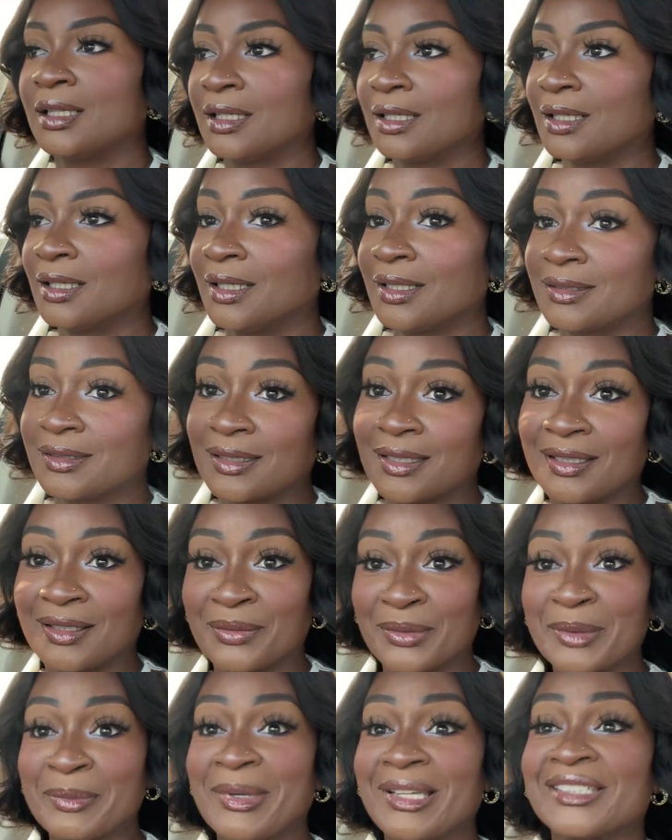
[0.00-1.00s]
All right, y'all,
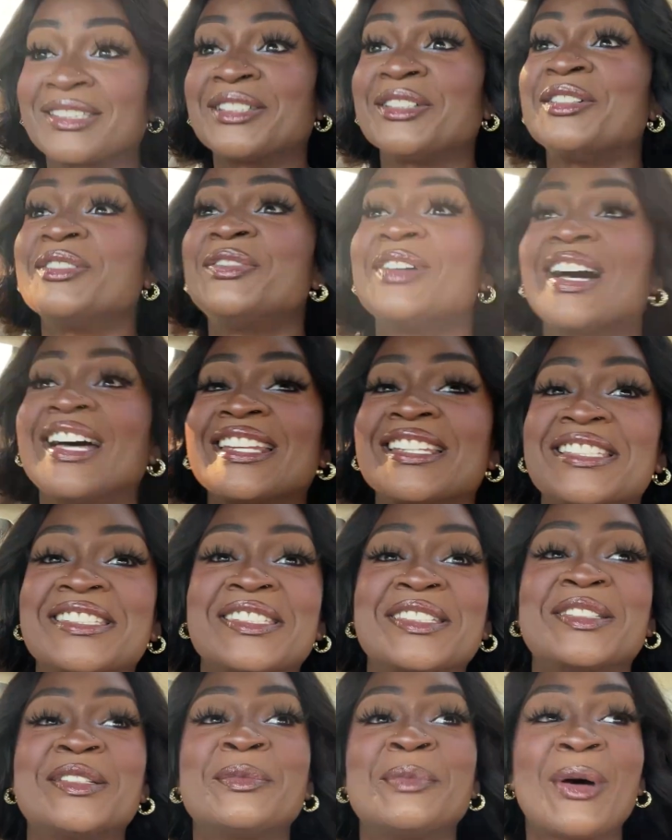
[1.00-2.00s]
we about to go find us
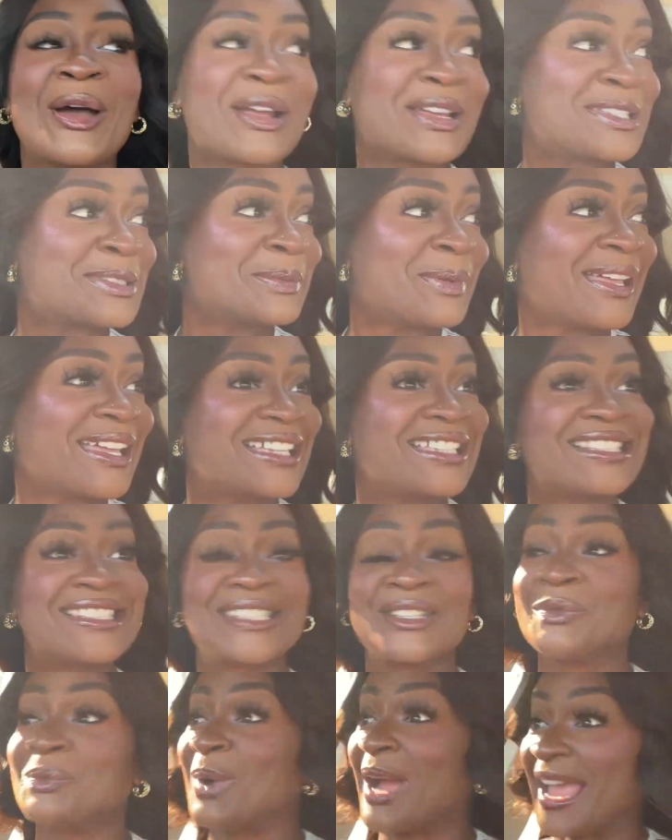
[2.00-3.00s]
a good parking space
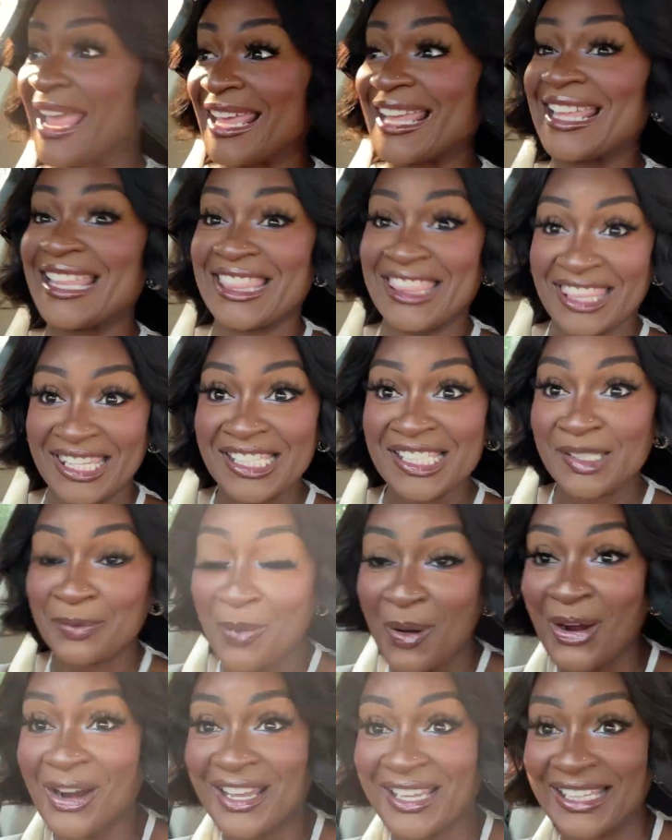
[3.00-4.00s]
right in this
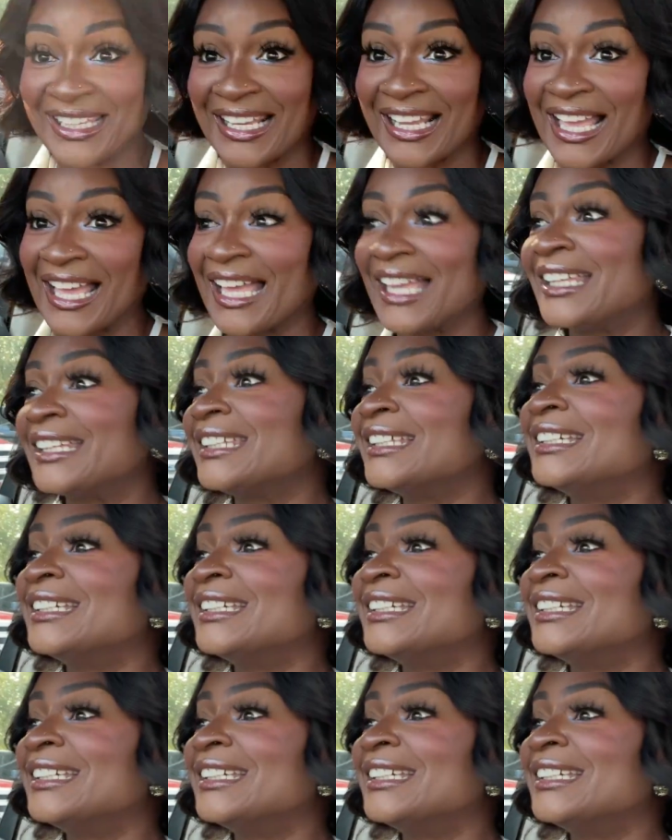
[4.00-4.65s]
parking lot